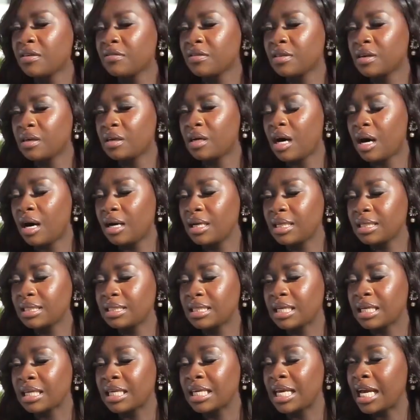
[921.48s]
of the artists
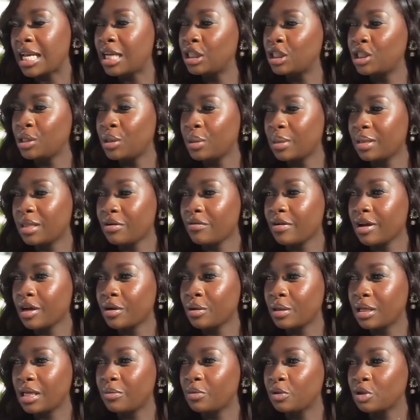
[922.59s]
that get into the
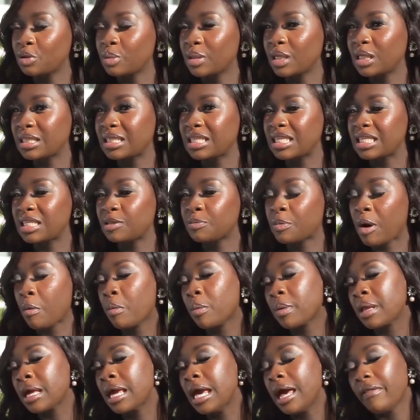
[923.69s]
record labels because there's
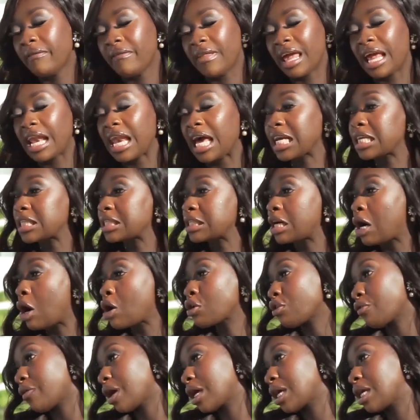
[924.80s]
probably, they like a song,
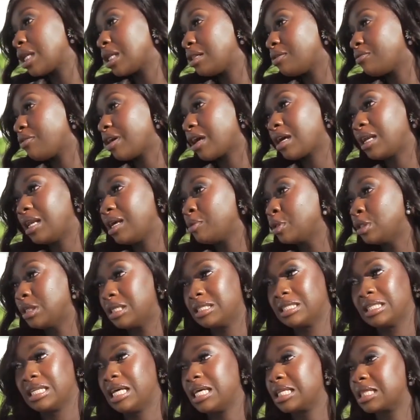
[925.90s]
the record label
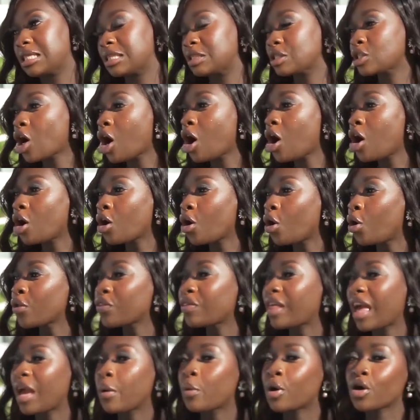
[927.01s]
doesn't like the song, or
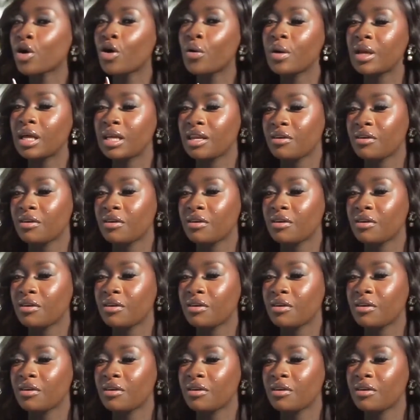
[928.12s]
they want to go in a